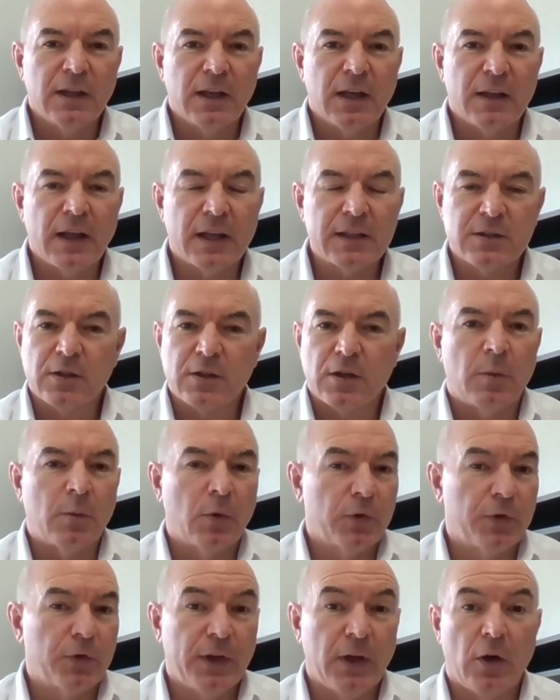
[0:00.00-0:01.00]
And that's
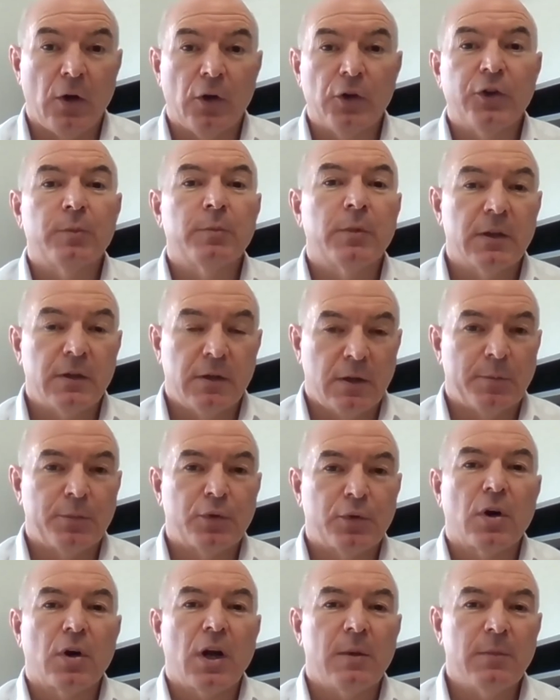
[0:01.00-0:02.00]
almost the
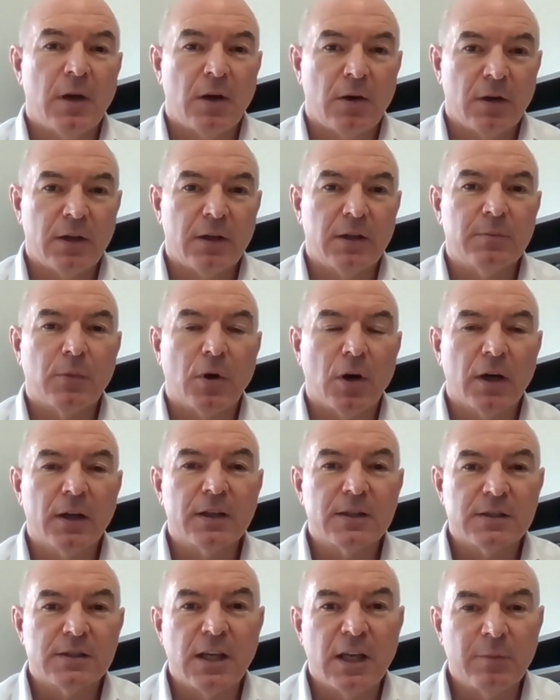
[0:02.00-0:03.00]
primary
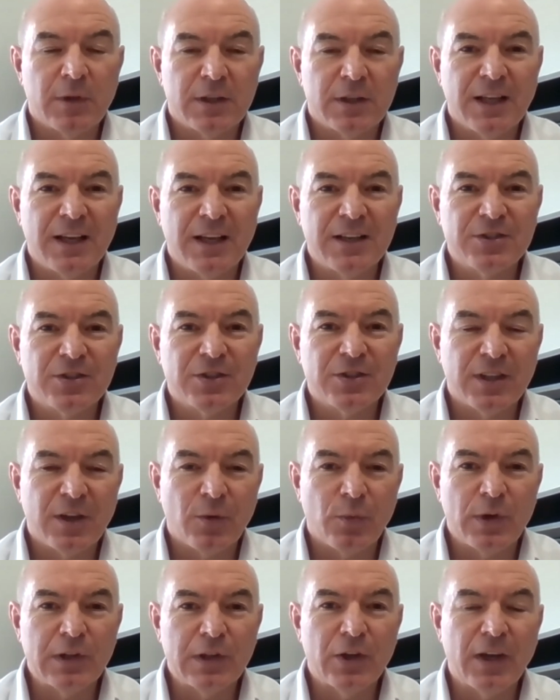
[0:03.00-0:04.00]
market segmentation that
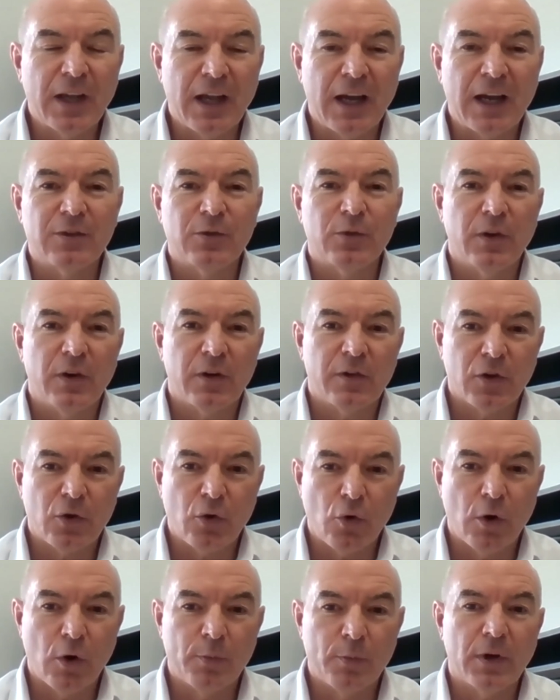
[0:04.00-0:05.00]
we look at. We've got our
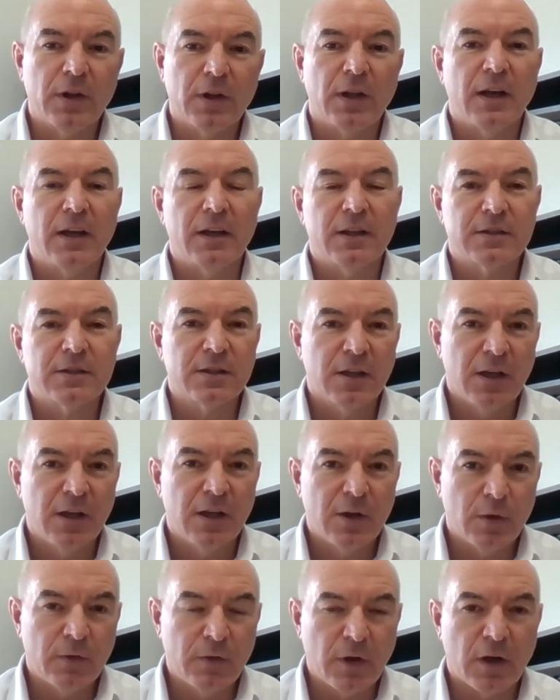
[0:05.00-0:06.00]
corporate clients,
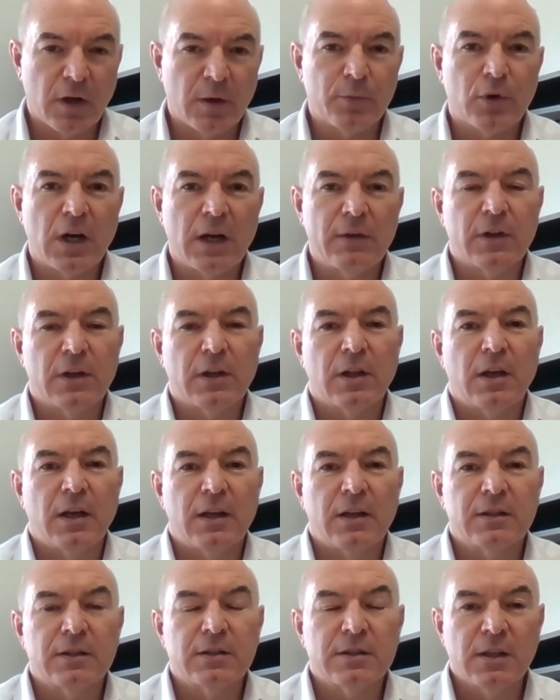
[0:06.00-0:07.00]
we've got our private
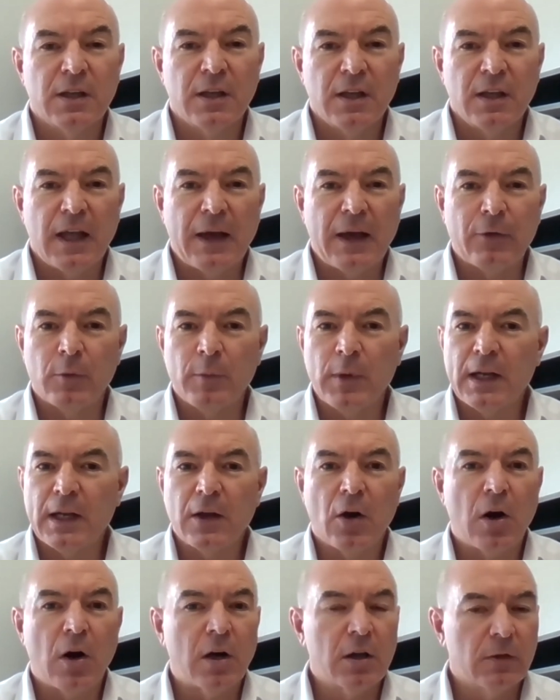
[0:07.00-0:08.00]
clients, and we're
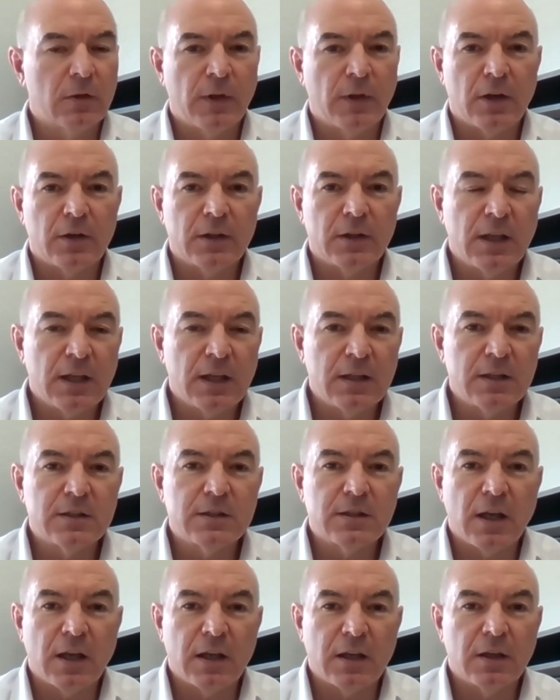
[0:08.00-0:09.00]
meeting all of their
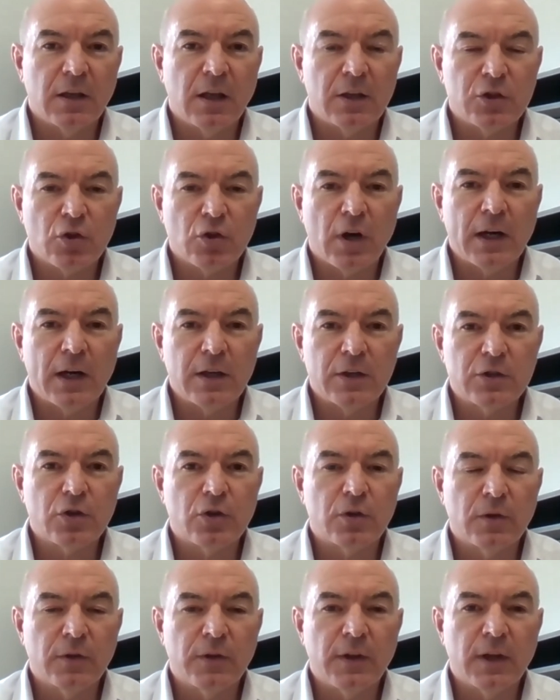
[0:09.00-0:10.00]
needs and trying to
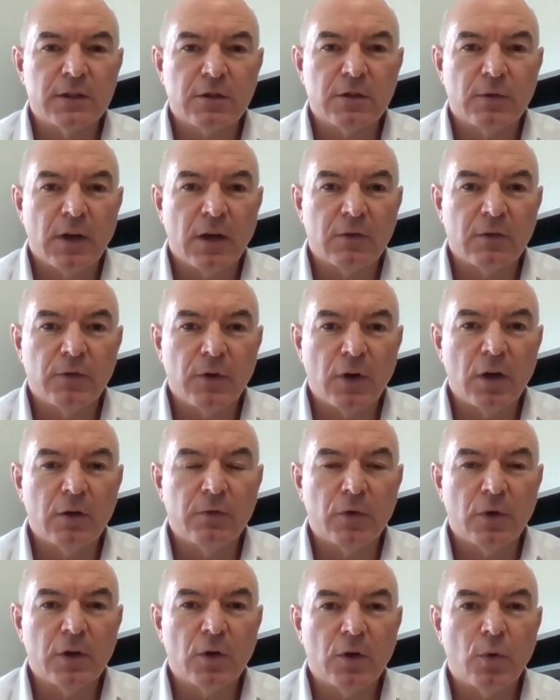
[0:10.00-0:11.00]
turn things around very,
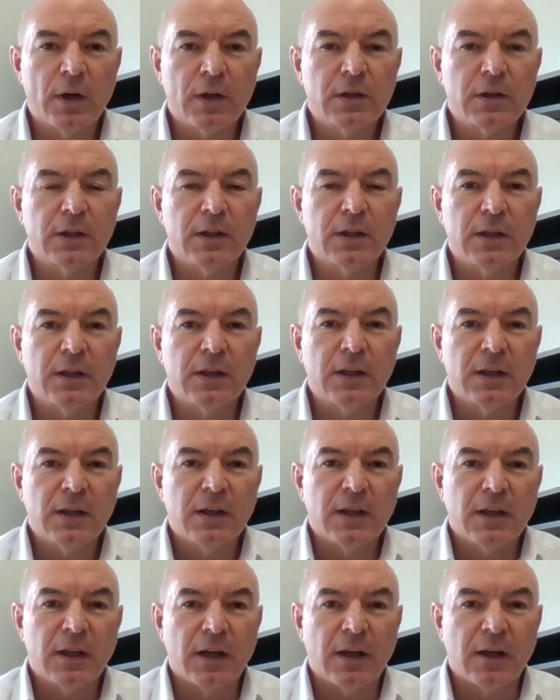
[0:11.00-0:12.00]
very quickly
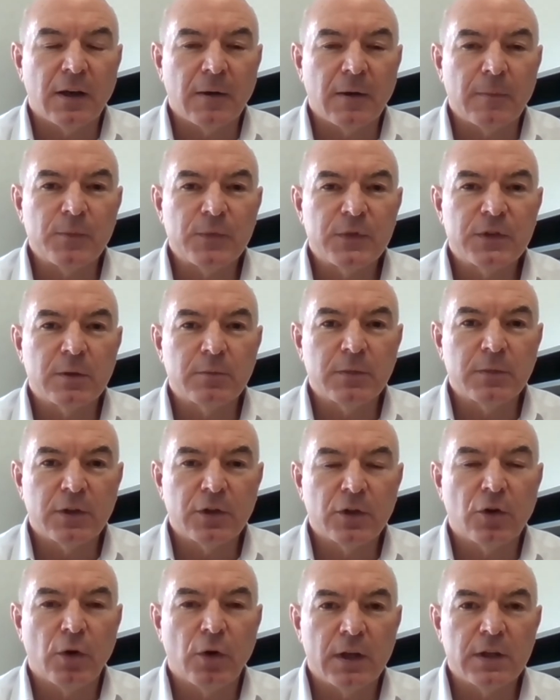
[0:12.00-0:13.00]
to
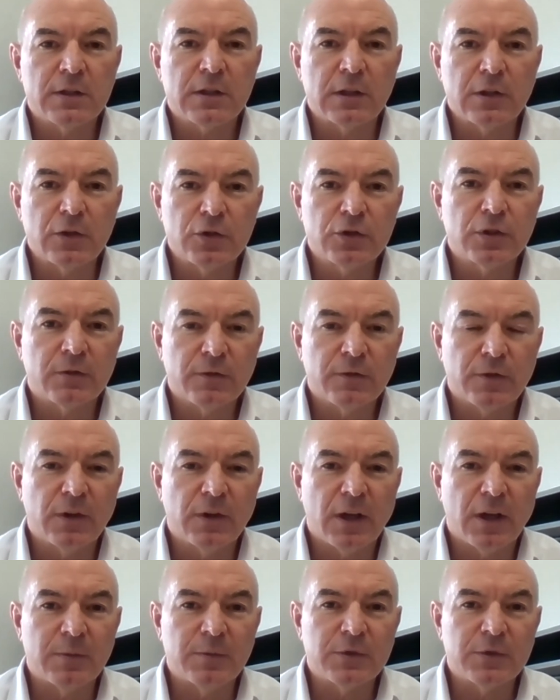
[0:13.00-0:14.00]
create a solution for
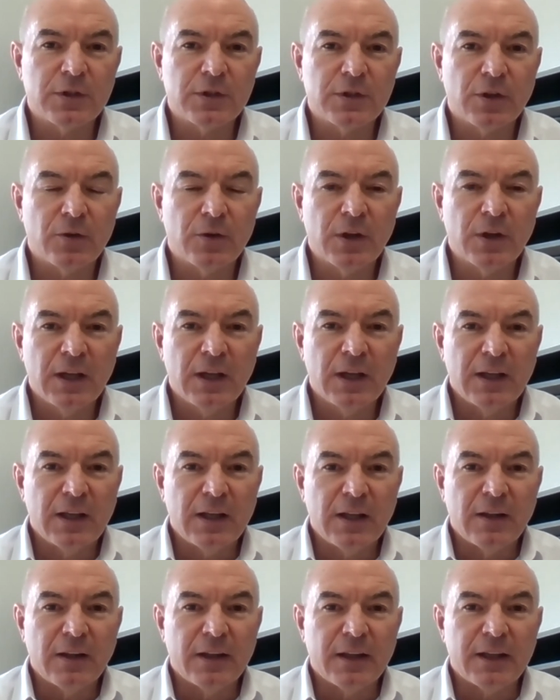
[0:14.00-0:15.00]
them. So
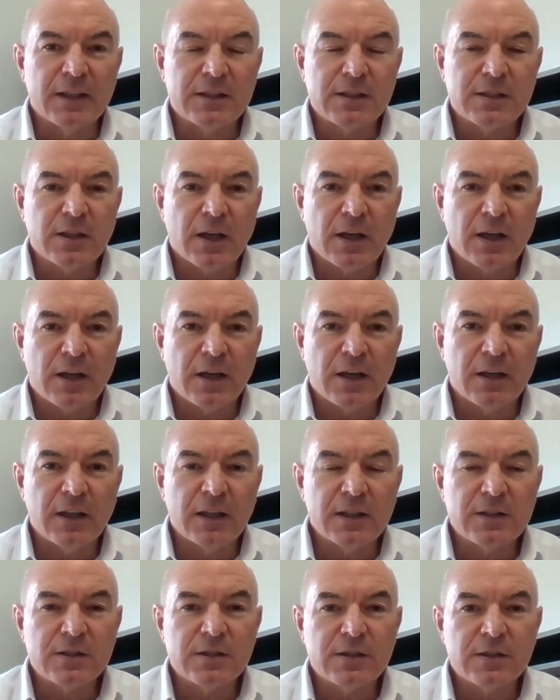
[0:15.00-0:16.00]
it's
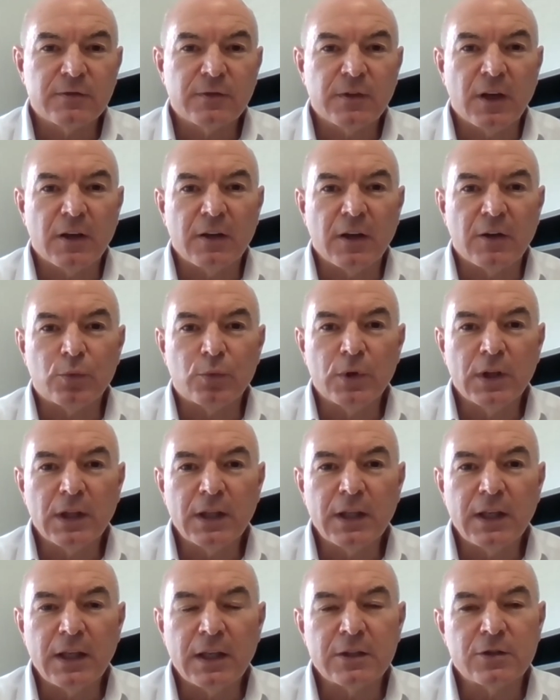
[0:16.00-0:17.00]
a
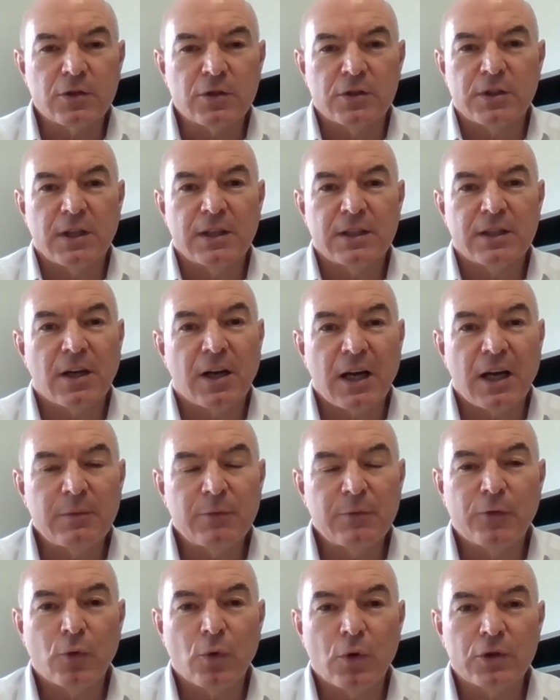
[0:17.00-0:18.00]
really interesting
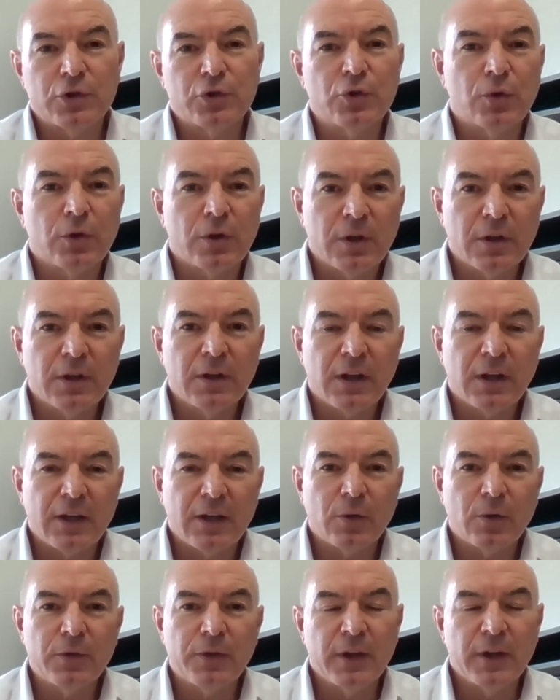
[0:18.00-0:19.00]
time for sure. I
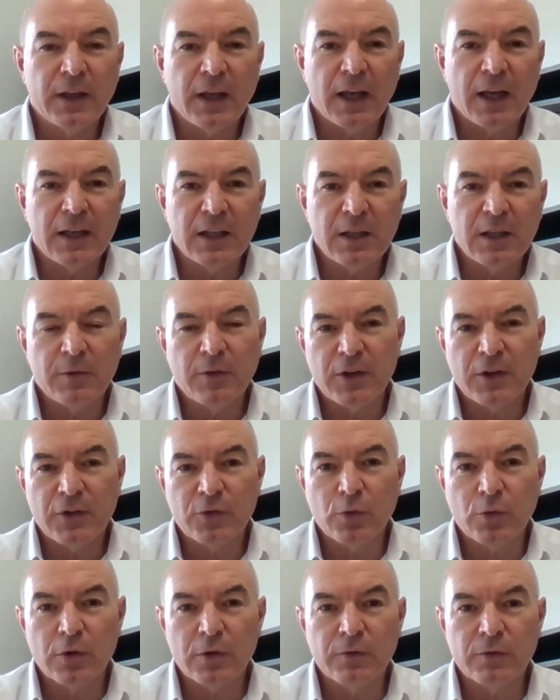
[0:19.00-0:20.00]
don't think any of us
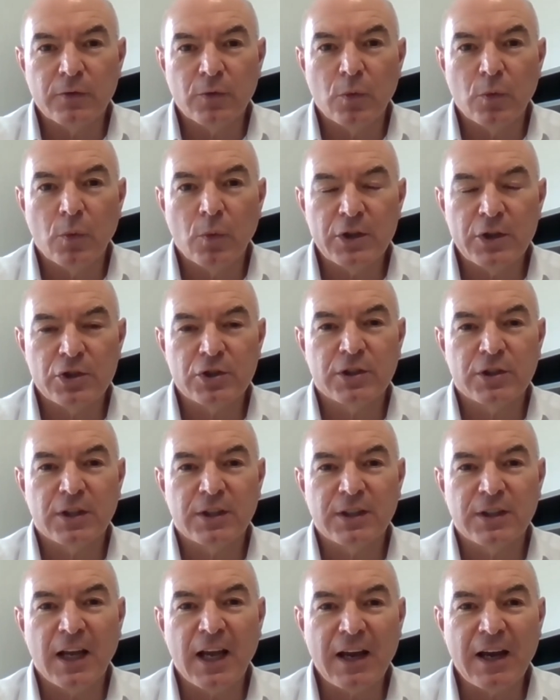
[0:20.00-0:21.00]
would have wished
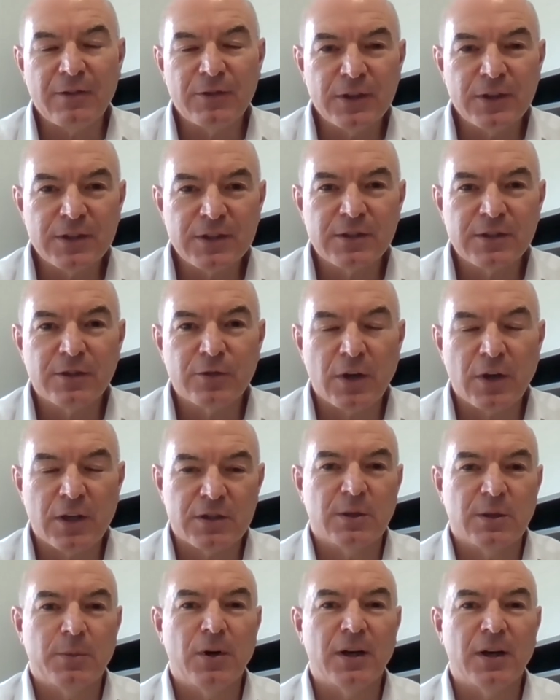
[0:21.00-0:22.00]
to have this thrust
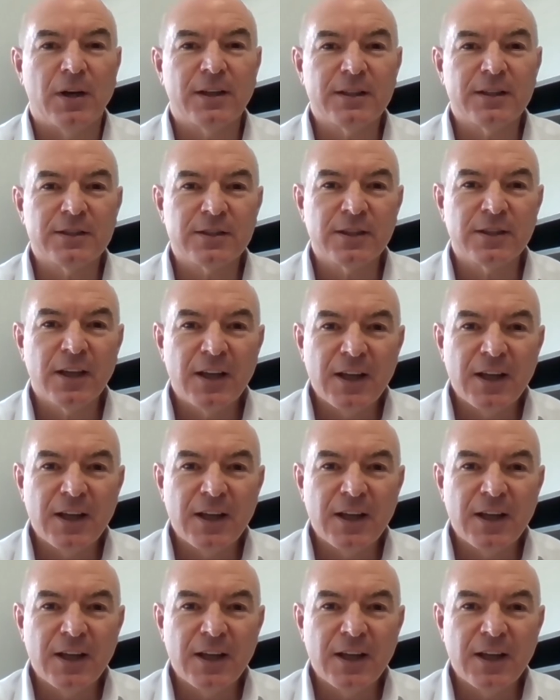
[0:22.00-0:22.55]
upon us.